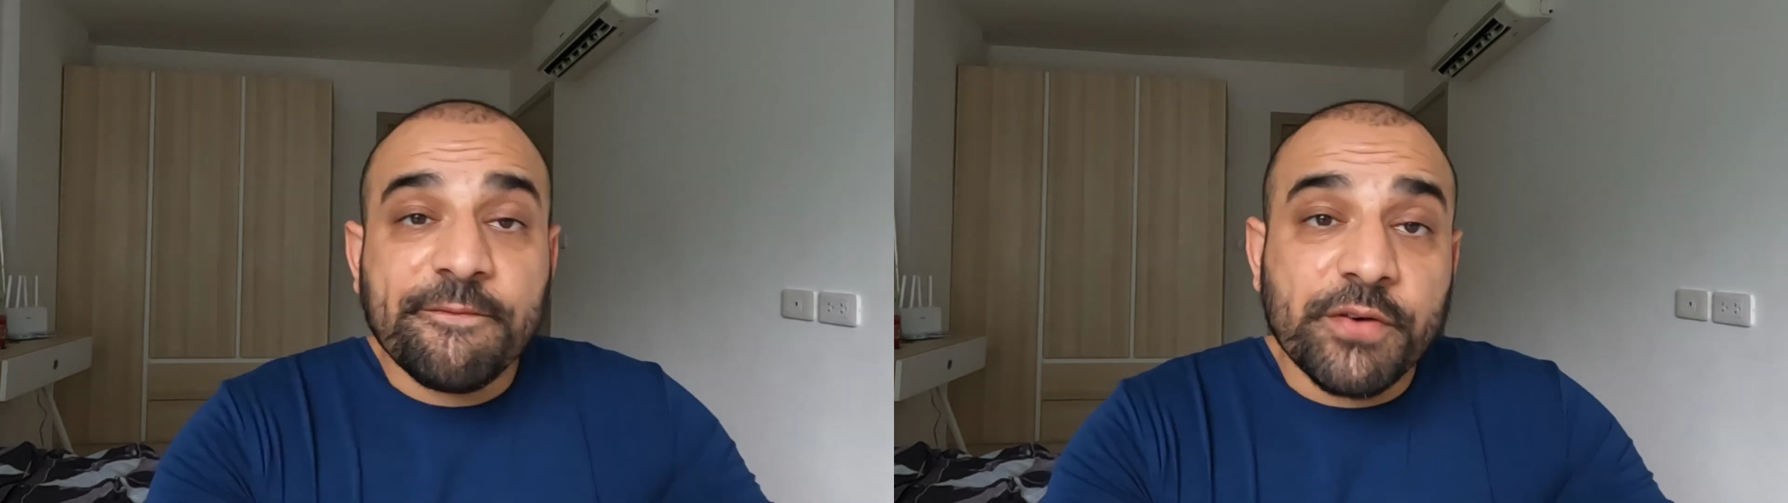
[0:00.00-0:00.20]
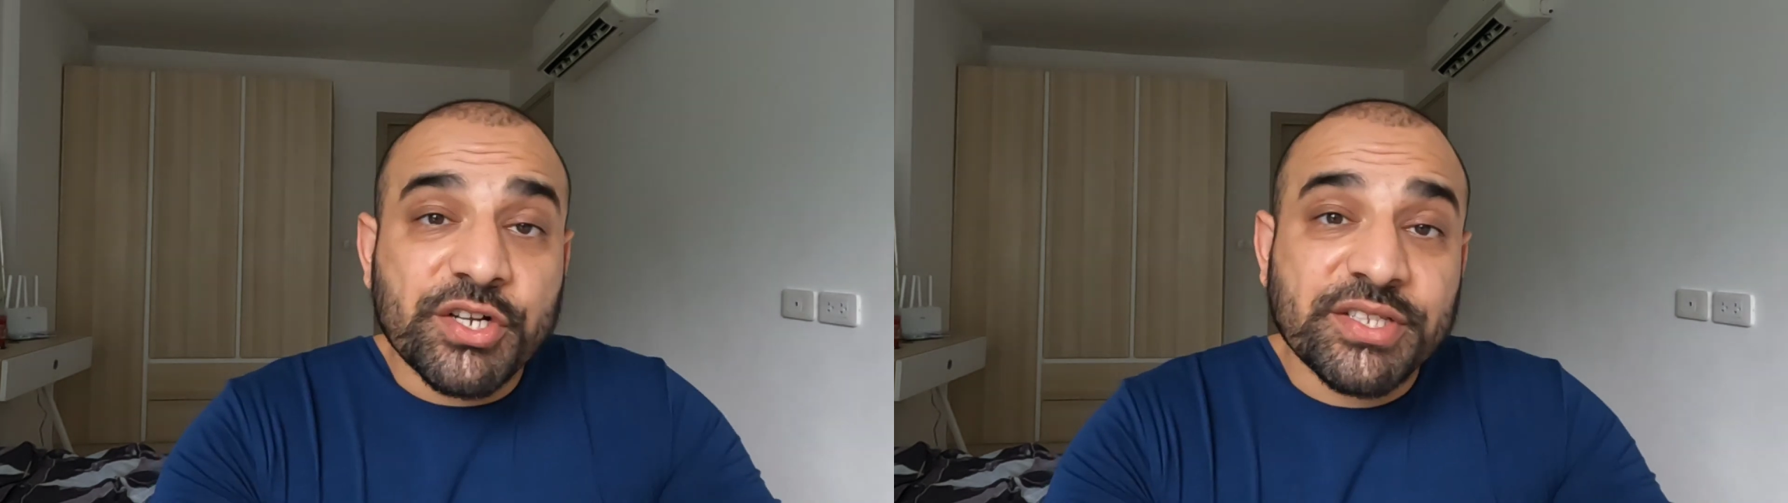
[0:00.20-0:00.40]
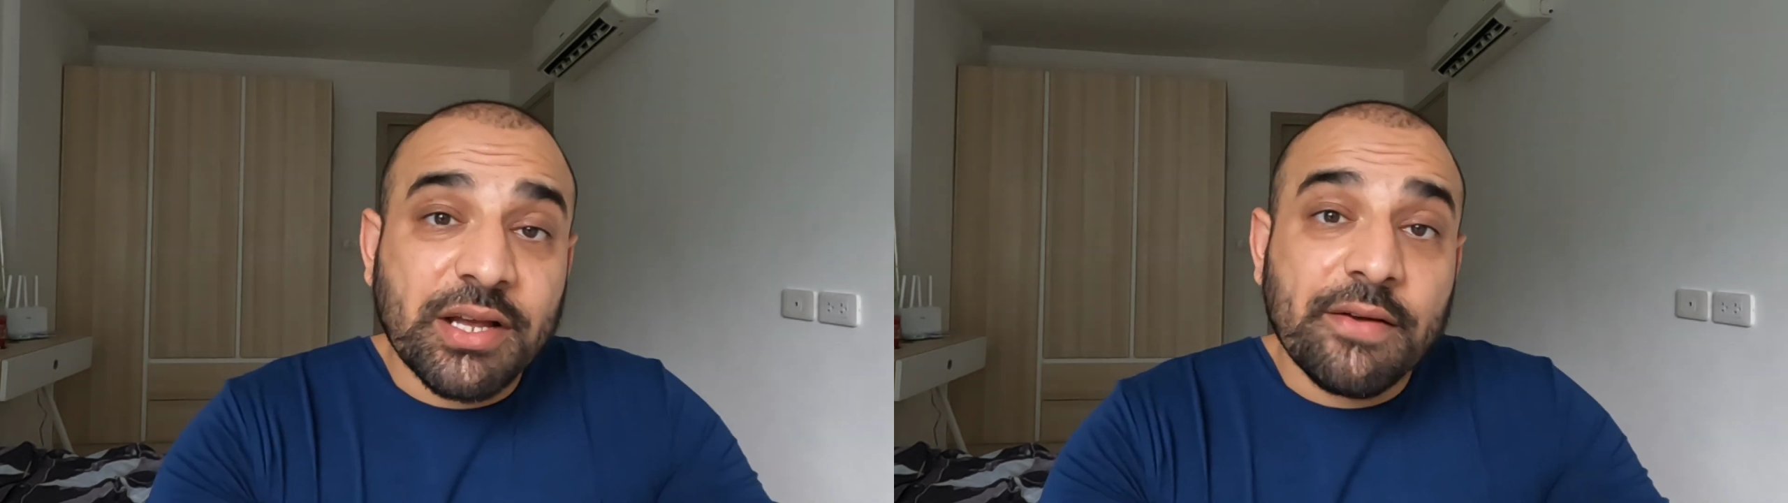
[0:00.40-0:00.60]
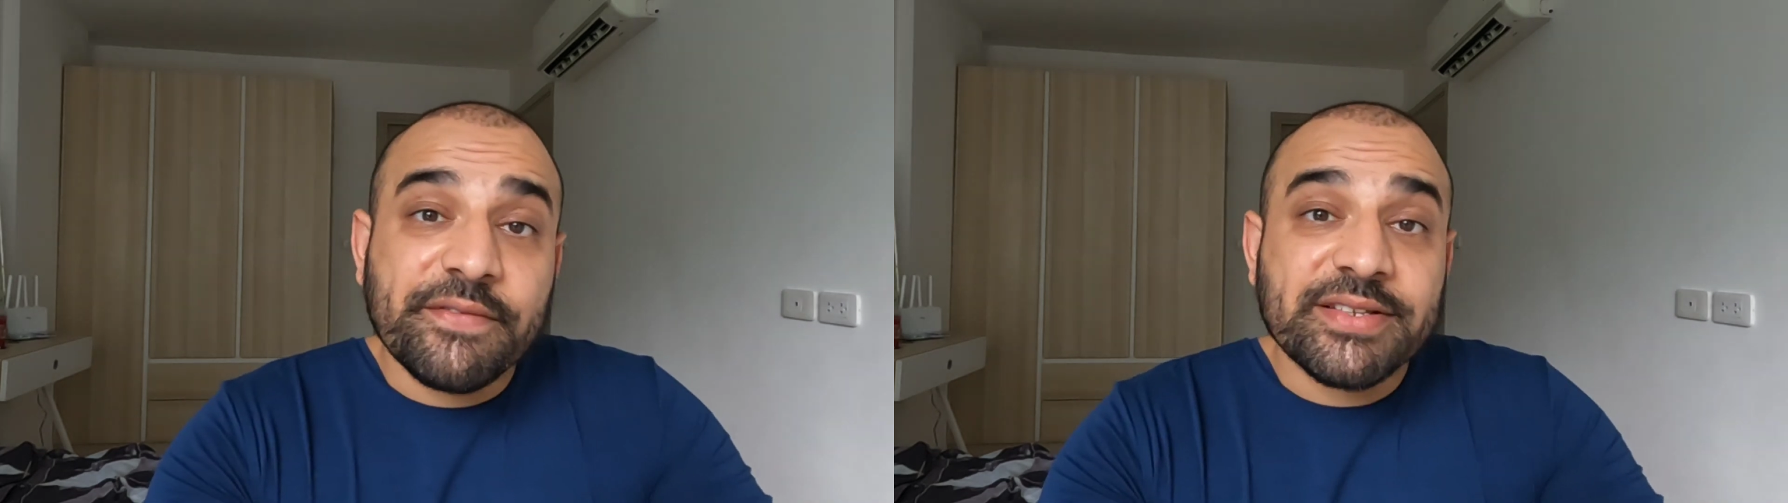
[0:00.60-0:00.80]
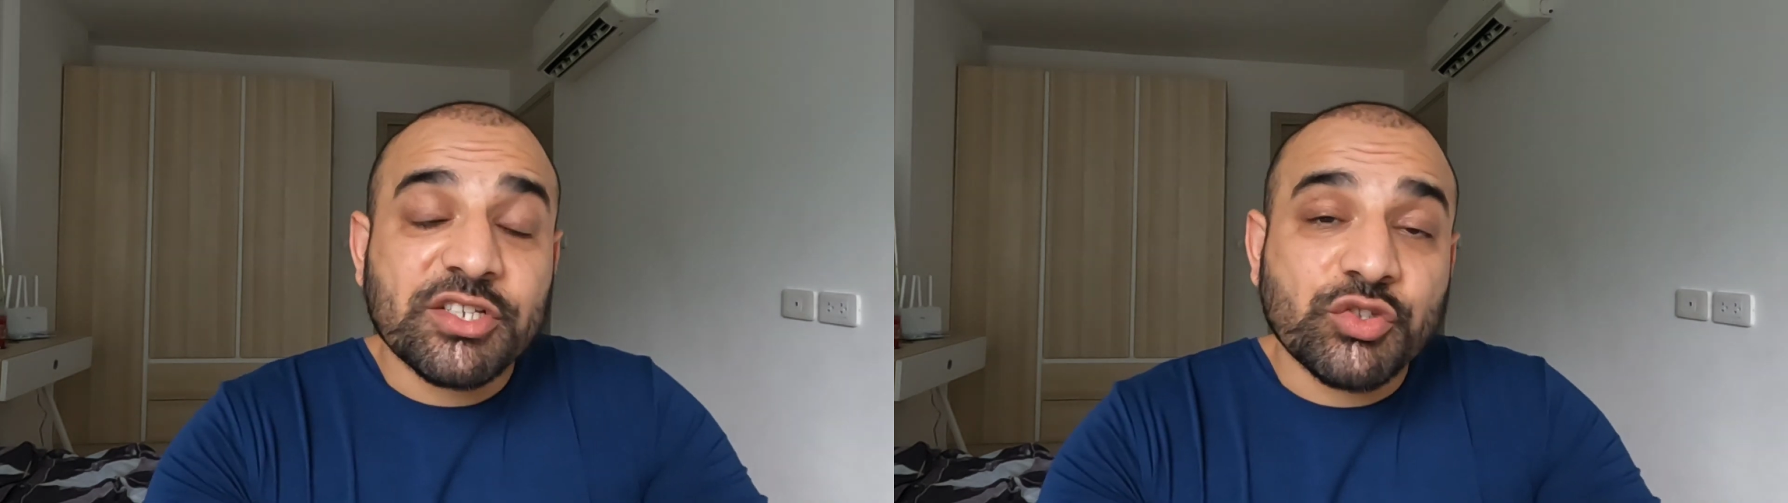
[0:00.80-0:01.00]
First
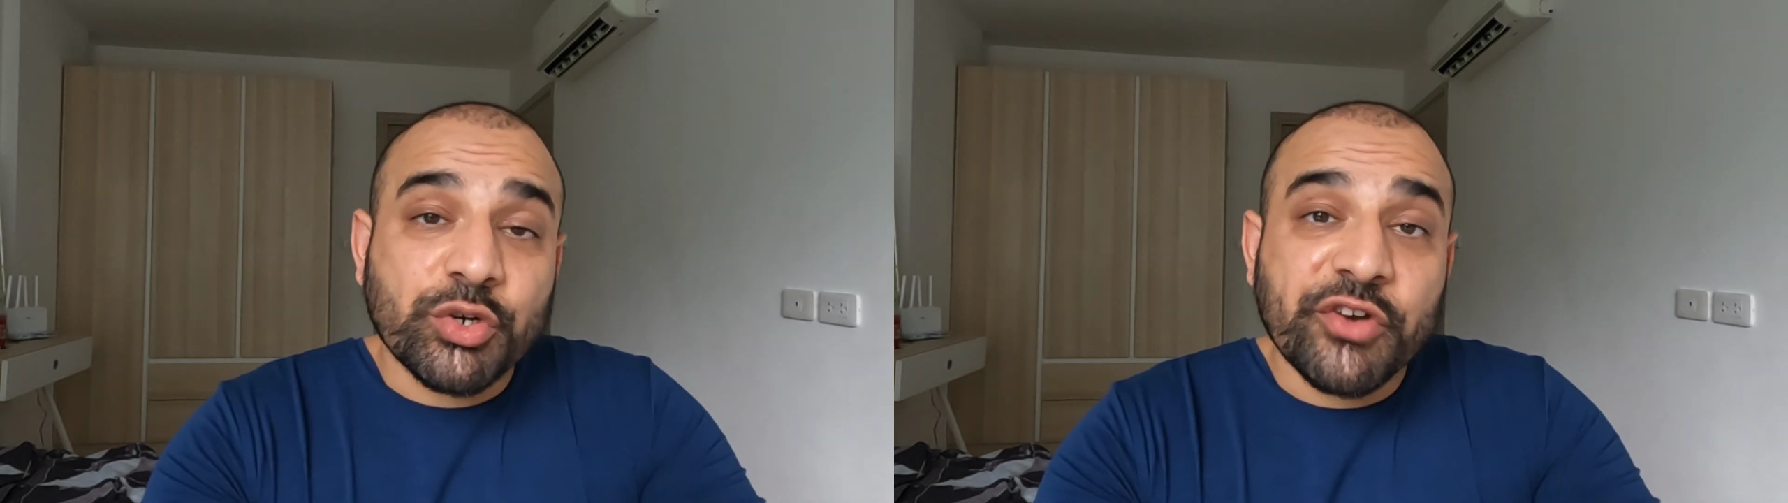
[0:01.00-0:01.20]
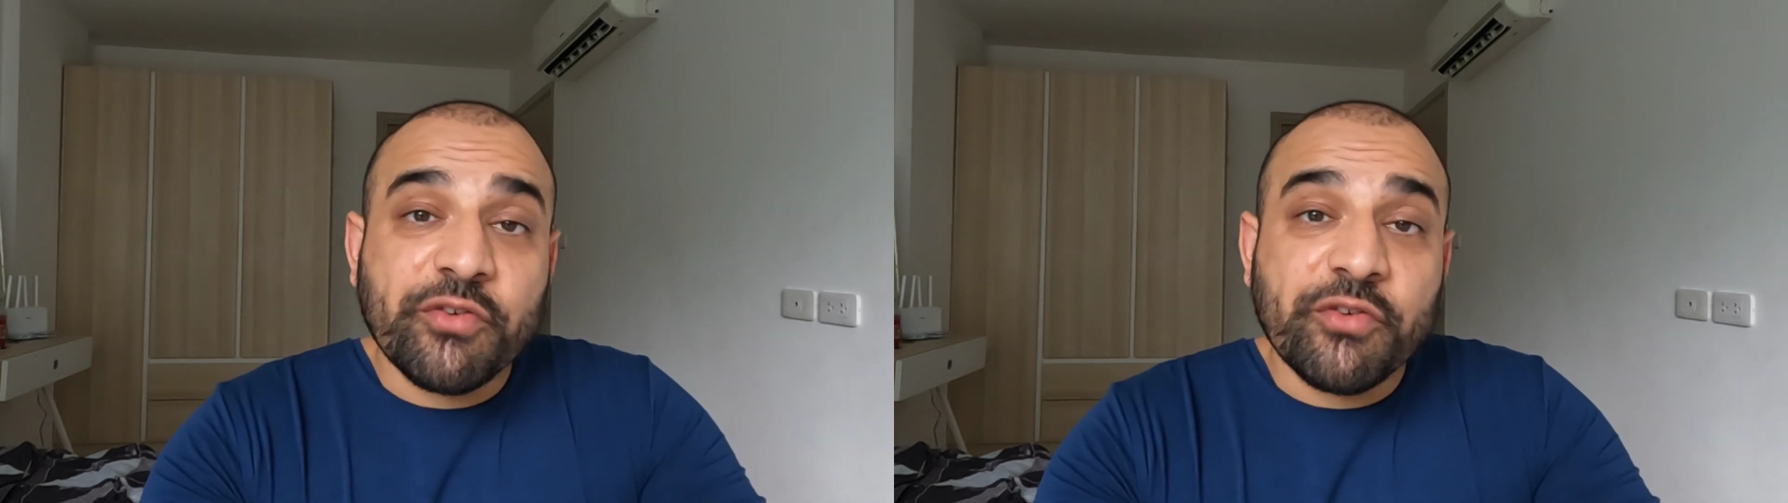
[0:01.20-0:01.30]
off is a story